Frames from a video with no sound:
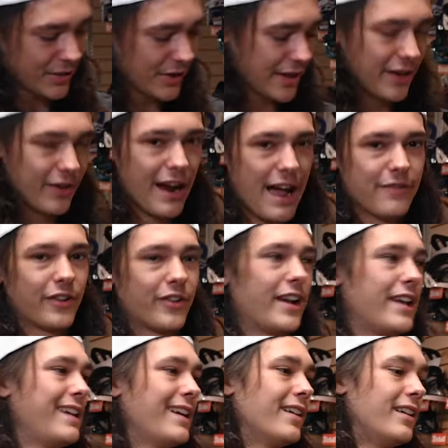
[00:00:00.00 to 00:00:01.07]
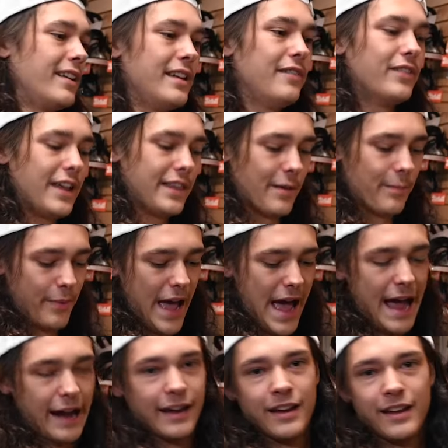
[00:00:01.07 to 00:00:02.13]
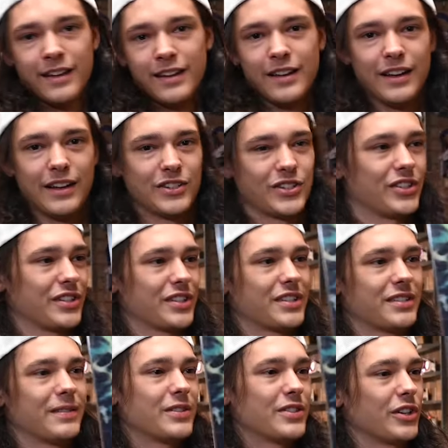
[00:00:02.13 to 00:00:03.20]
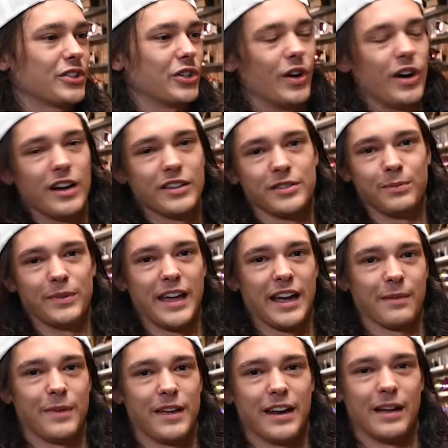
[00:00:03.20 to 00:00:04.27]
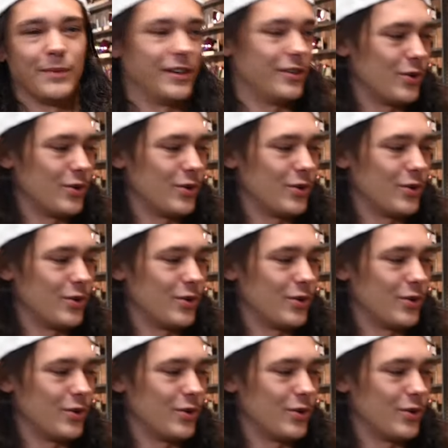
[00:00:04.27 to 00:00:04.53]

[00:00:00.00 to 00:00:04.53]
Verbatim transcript: looking graphic right here and even on the back, it's just such an awesome deck, man. I mean,